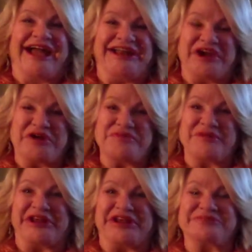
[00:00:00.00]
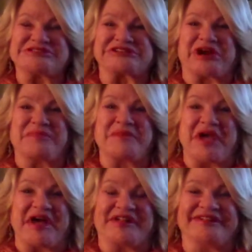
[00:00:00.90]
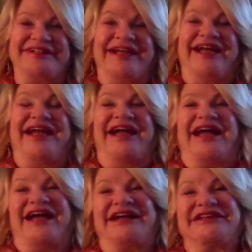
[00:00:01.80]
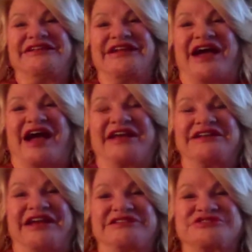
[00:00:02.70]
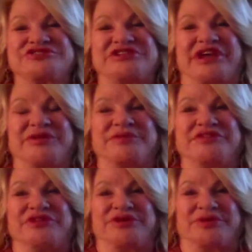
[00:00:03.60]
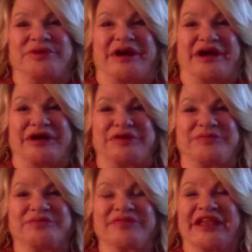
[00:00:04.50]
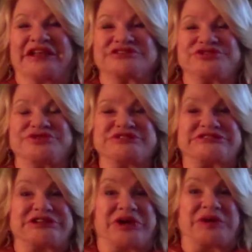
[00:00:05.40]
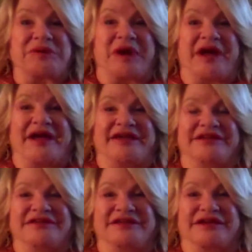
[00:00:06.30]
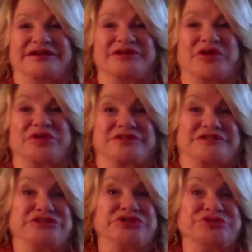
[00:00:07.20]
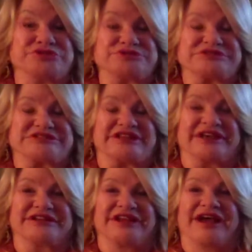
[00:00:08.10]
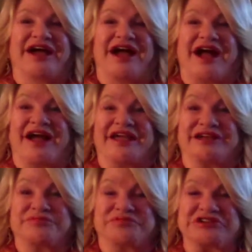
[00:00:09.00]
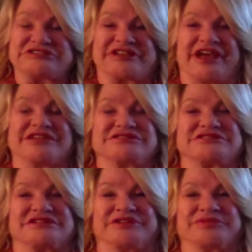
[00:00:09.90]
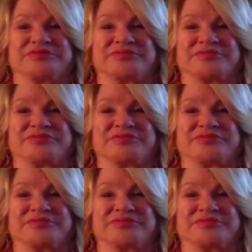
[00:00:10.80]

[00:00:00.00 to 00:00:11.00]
Hello, my name is Carmel, and I'd like to share with you. Um, two years ago, I uh, got the news that I had breast cancer.